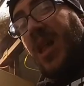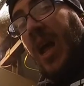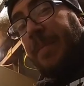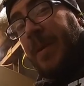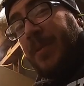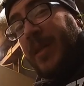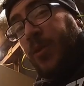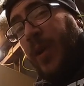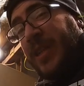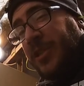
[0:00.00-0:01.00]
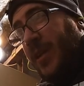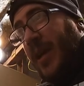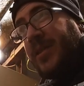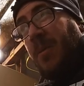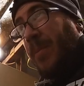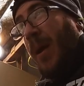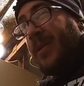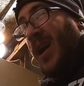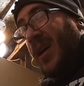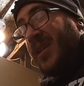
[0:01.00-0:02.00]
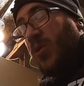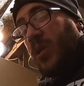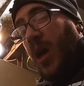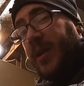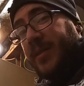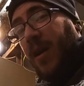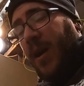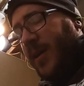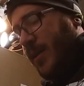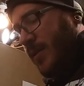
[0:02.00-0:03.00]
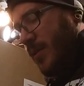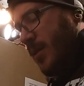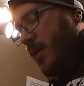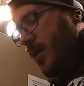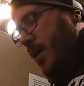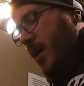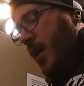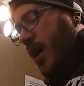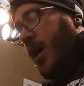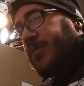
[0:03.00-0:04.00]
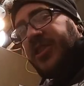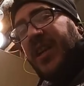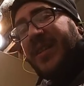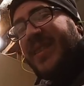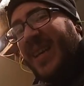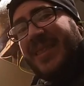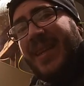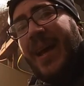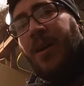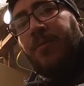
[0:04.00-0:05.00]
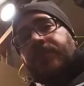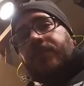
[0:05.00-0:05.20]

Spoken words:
a lot of people at the range today, so I'm probably not going to do a lot of talking. I'm just going to test it out.